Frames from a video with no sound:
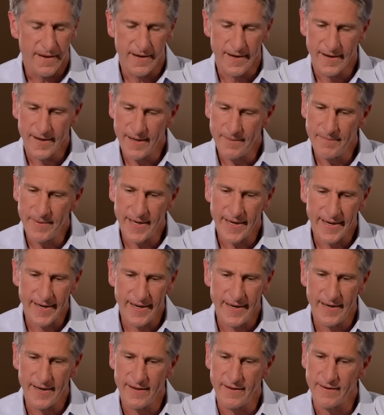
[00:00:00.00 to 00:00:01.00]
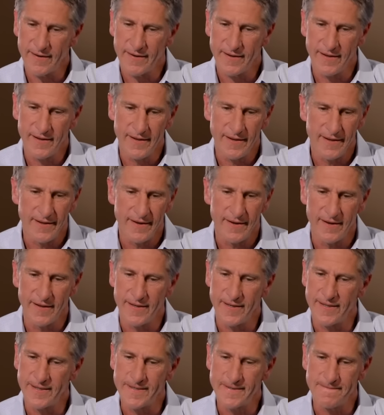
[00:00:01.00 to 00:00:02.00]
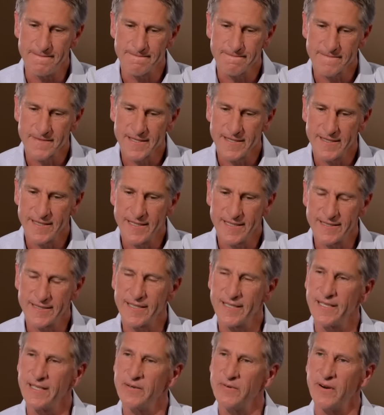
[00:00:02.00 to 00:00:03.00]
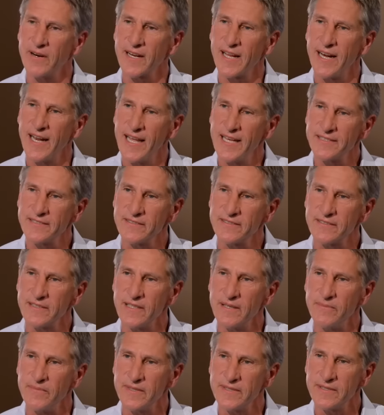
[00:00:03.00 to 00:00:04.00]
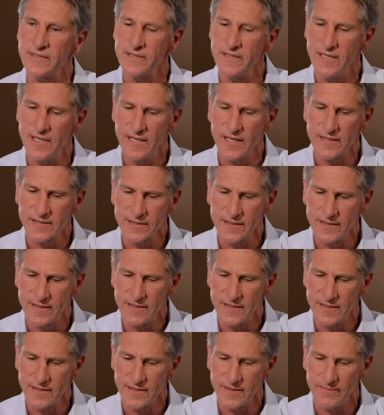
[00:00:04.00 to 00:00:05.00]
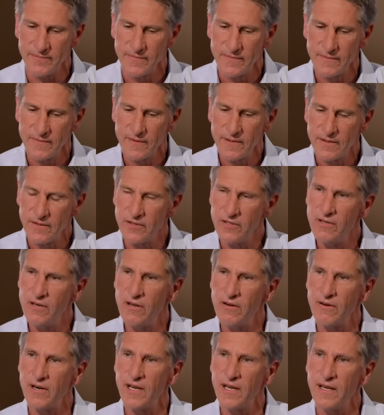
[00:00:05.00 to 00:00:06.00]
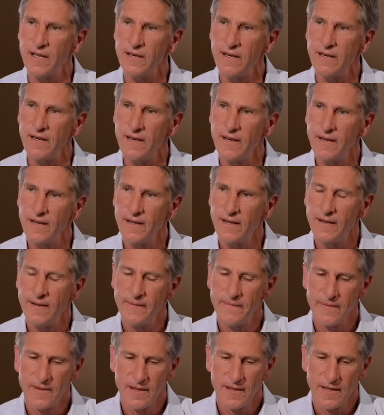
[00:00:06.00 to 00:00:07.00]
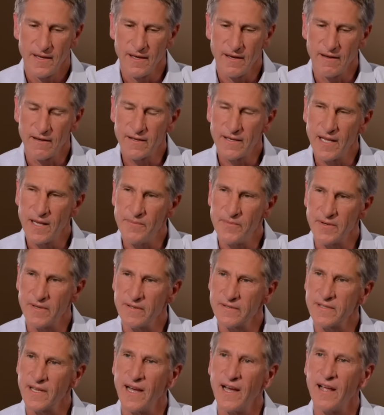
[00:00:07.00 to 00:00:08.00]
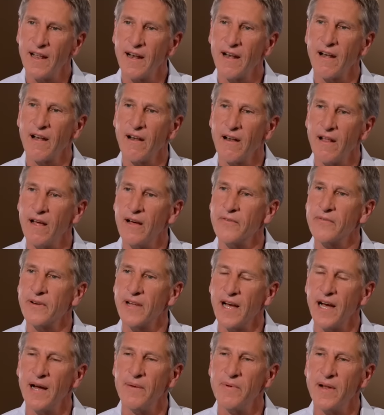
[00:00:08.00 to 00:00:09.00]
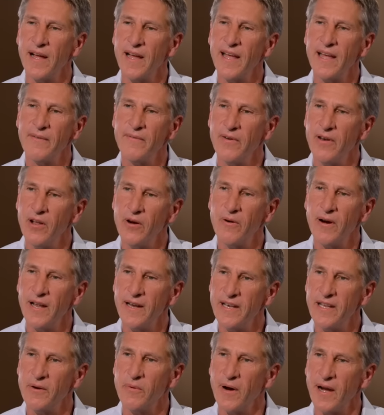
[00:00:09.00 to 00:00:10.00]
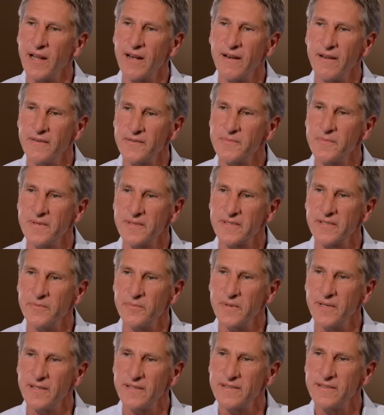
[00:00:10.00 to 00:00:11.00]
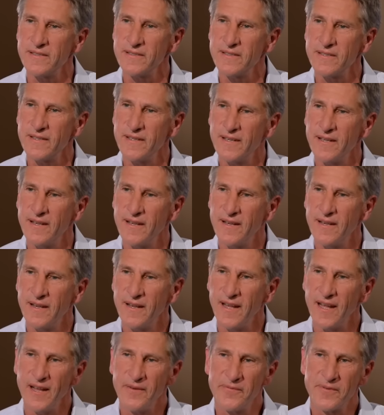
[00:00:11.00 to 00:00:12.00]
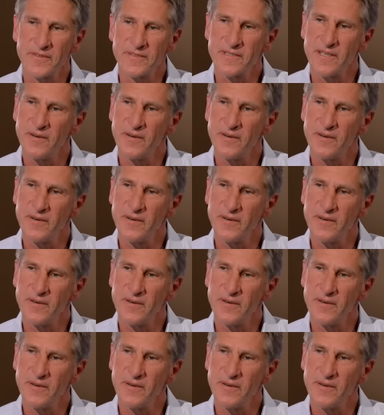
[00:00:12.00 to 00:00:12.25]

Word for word: and I got back out and um, I said, Leroy, I got to ask you something. He said, Yeah. I said, um, Do you know God? And he looked at me and he goes, I love God, but I have no idea why he loves me so much. And